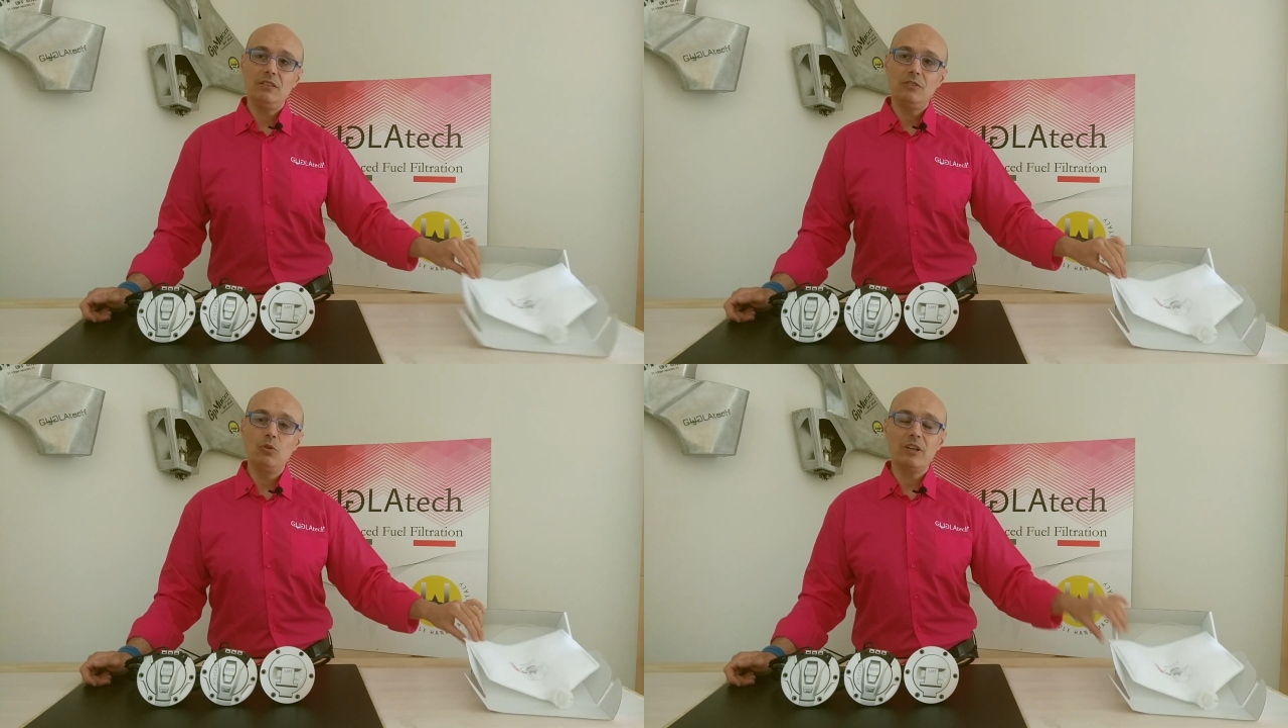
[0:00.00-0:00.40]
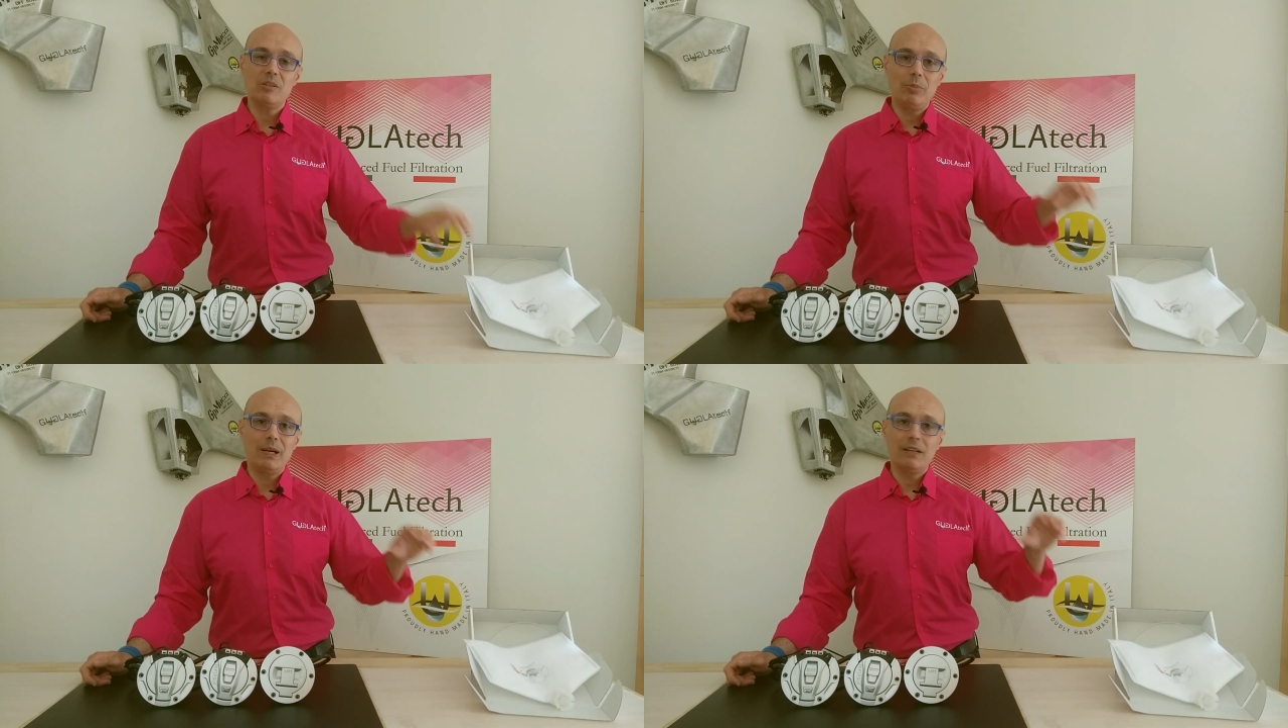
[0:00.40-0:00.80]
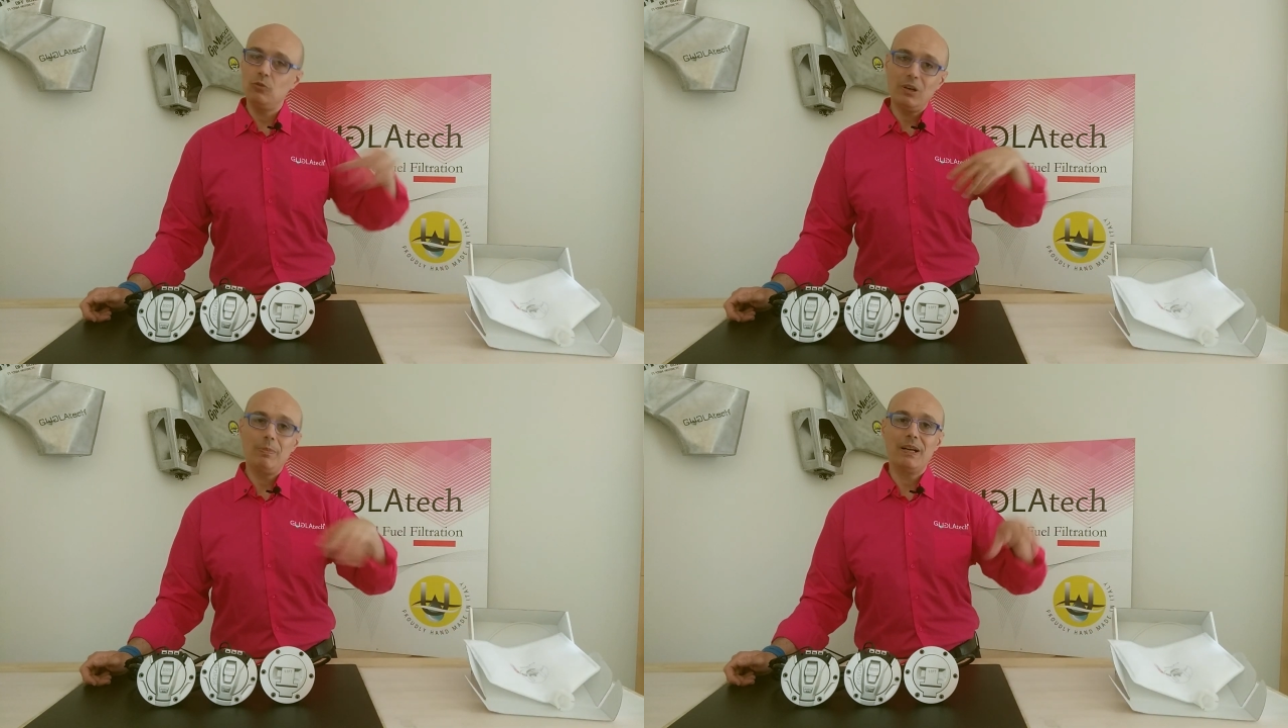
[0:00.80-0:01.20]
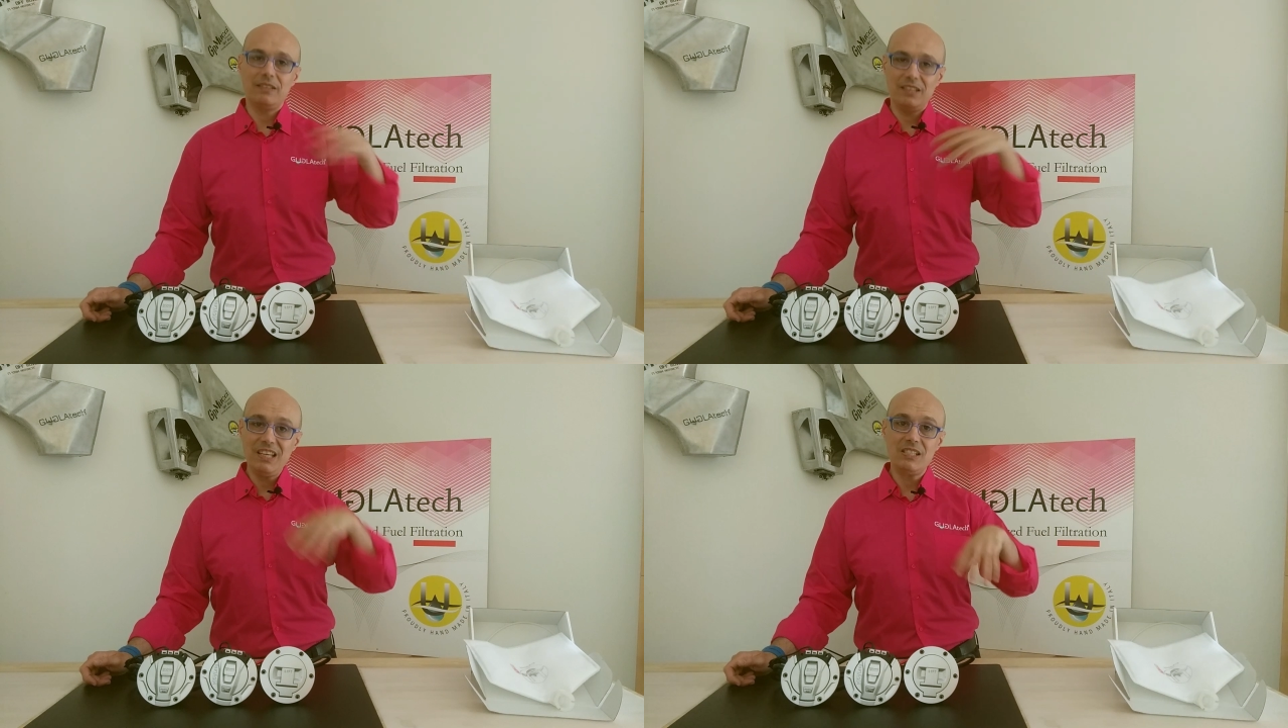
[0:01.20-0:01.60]
took apart
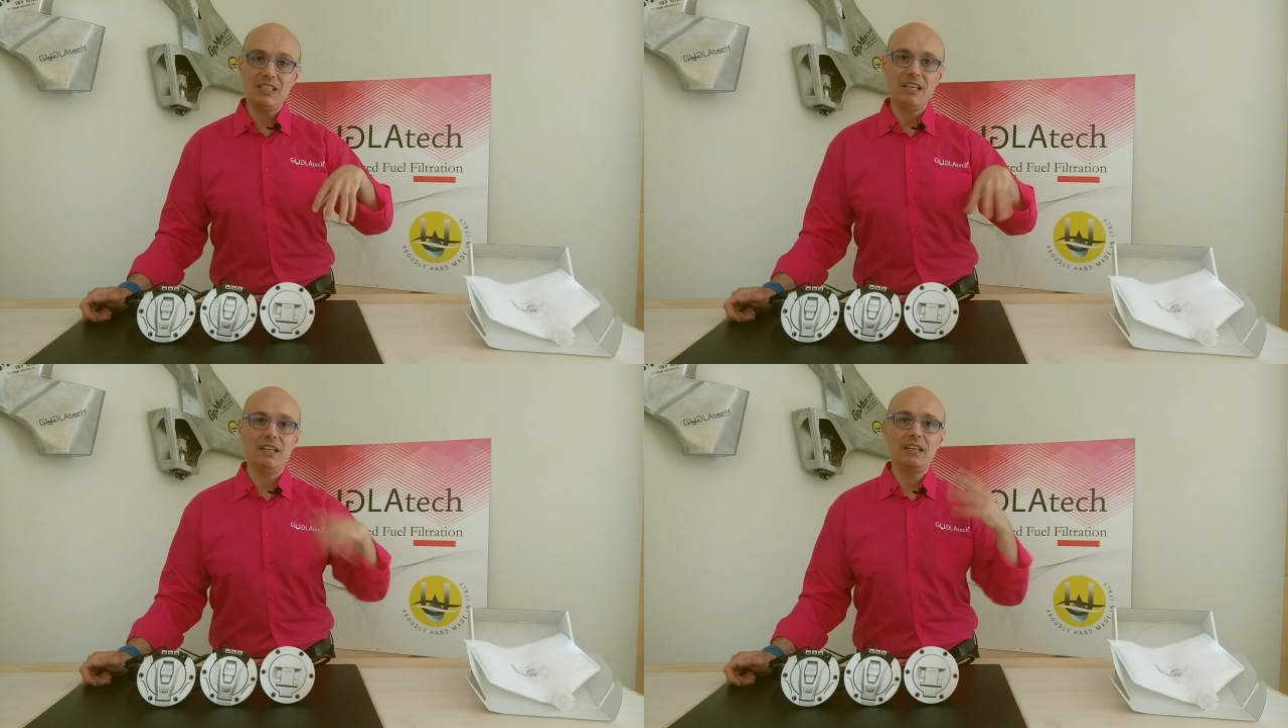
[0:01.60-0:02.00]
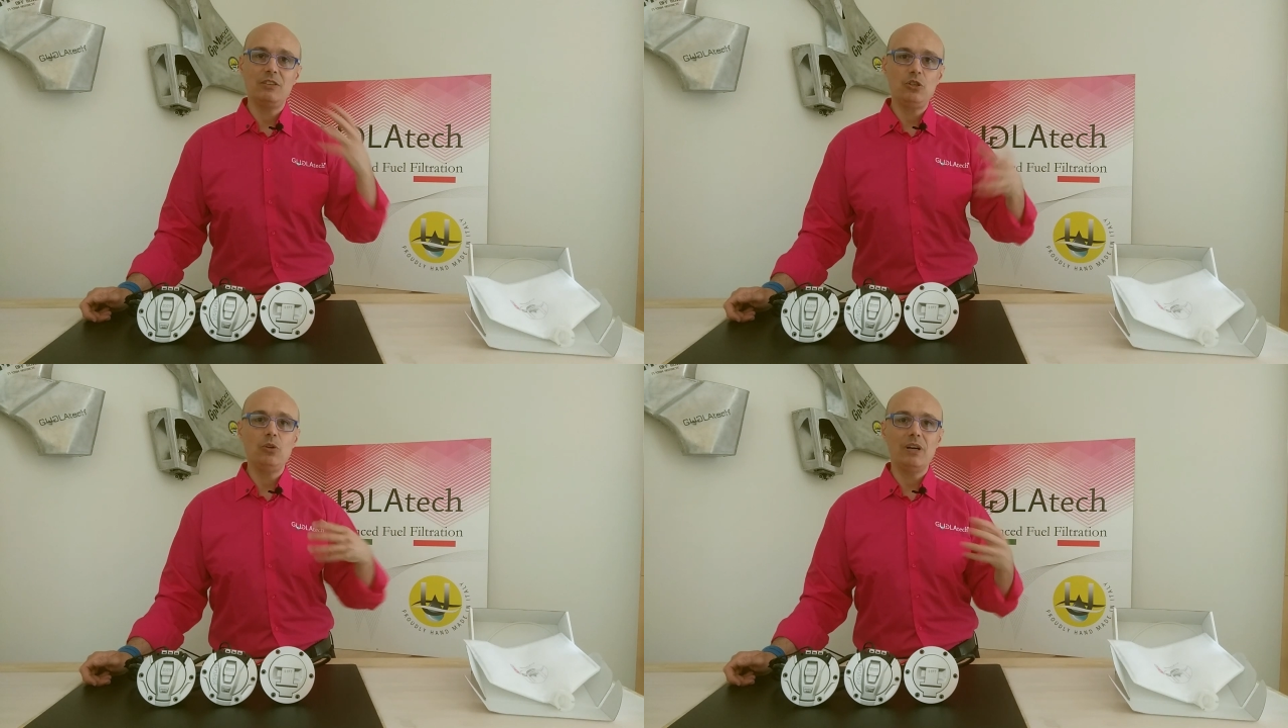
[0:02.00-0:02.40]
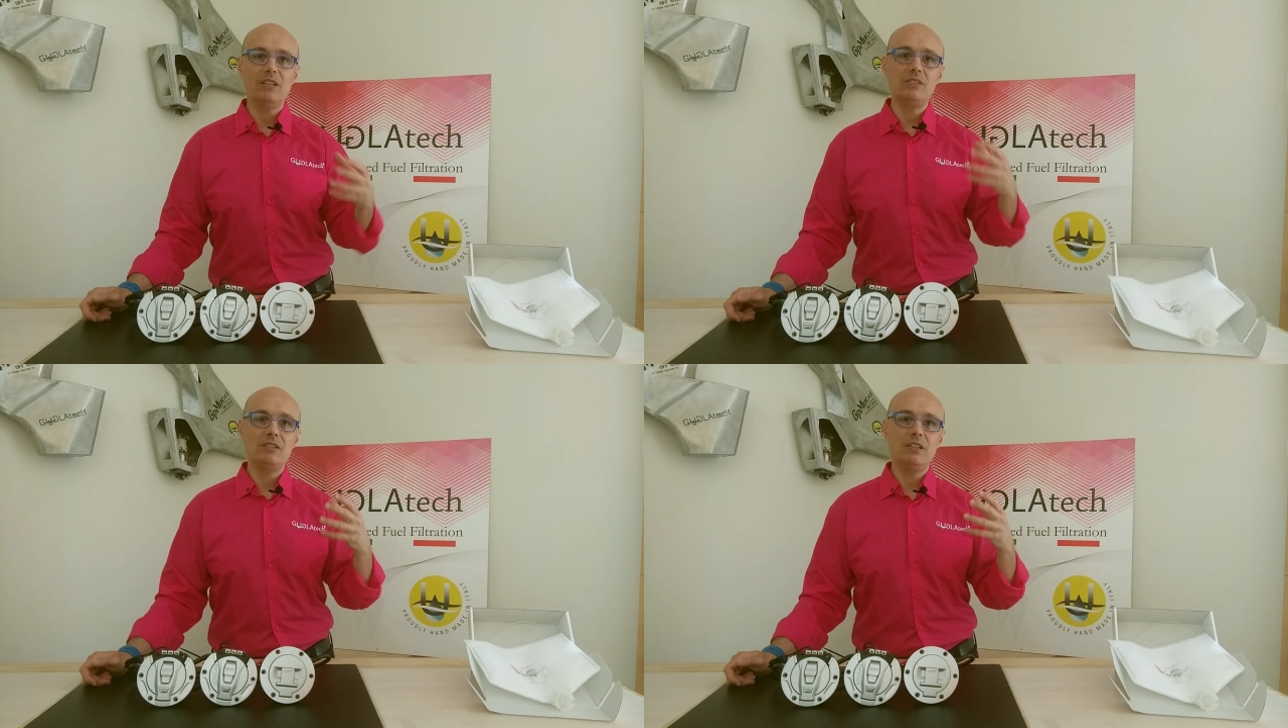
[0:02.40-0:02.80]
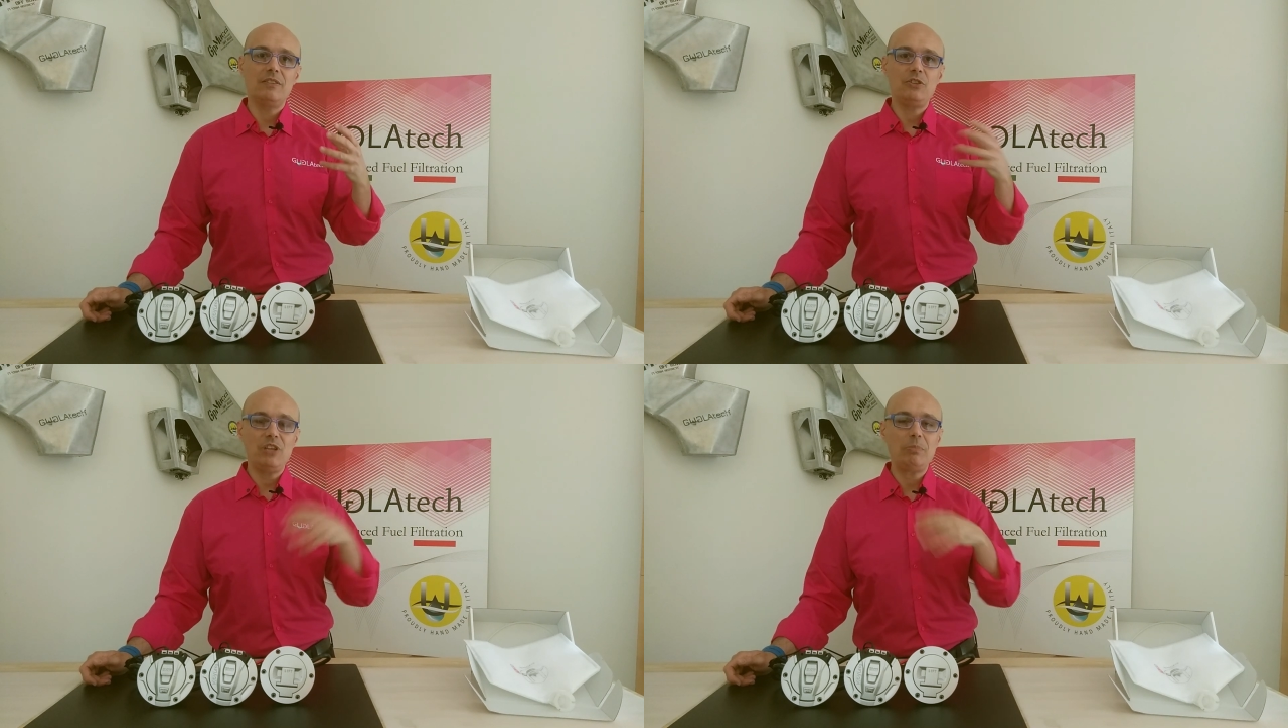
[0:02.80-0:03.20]
his tank and showed us the
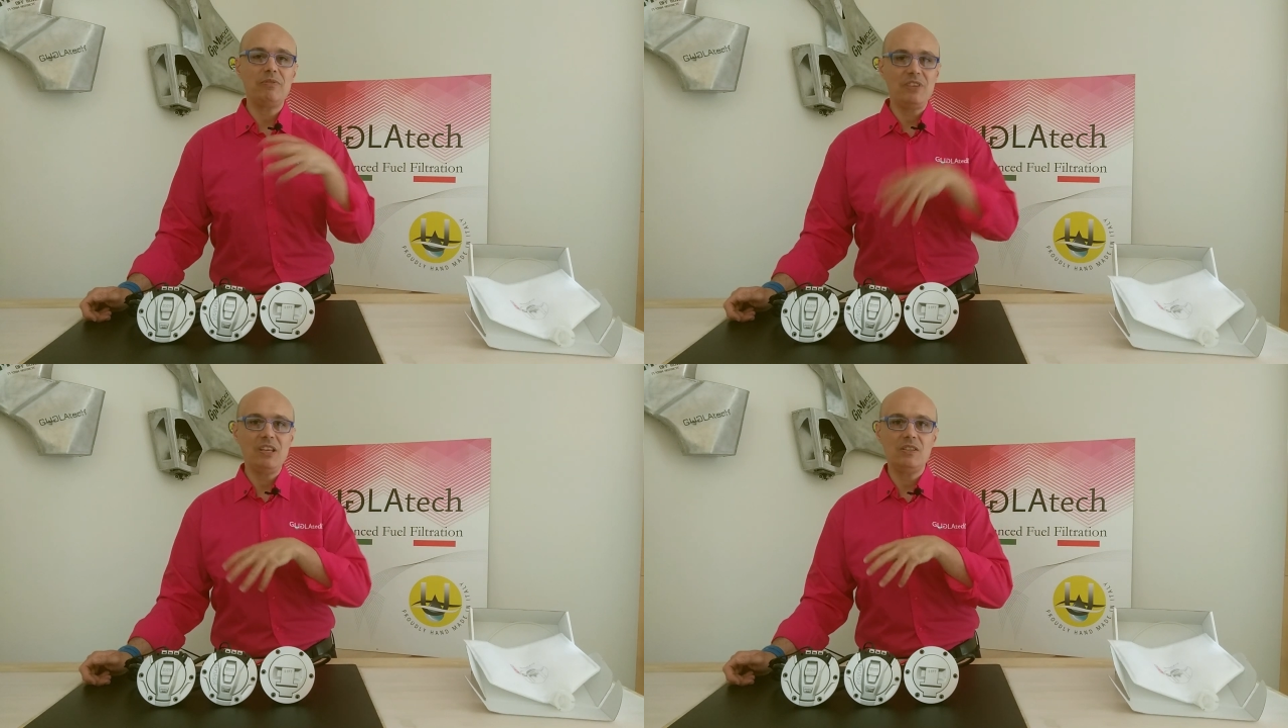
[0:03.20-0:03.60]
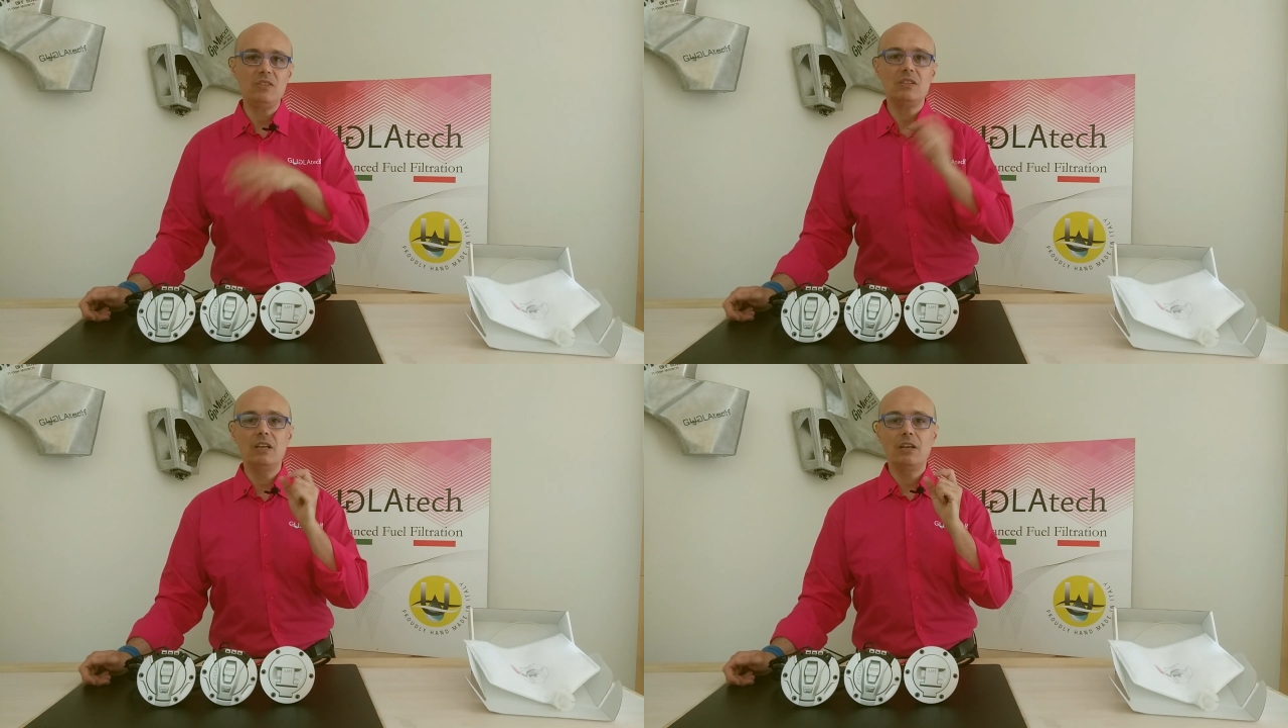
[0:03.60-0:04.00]
shape of his